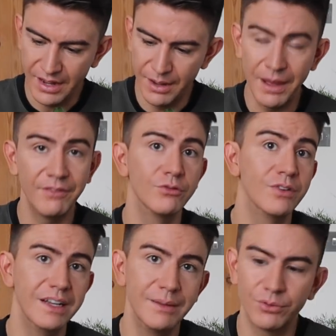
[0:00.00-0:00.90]
have a
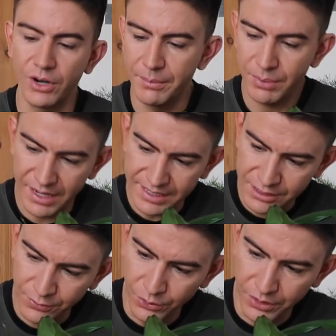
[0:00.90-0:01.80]
really bright
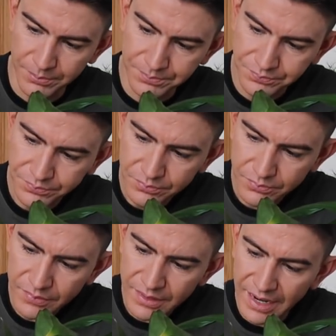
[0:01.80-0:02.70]
place for them.
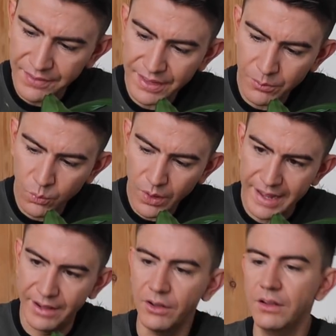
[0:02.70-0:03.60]
And they
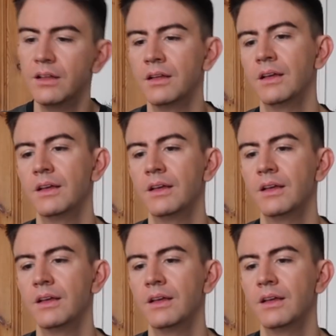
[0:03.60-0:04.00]
will,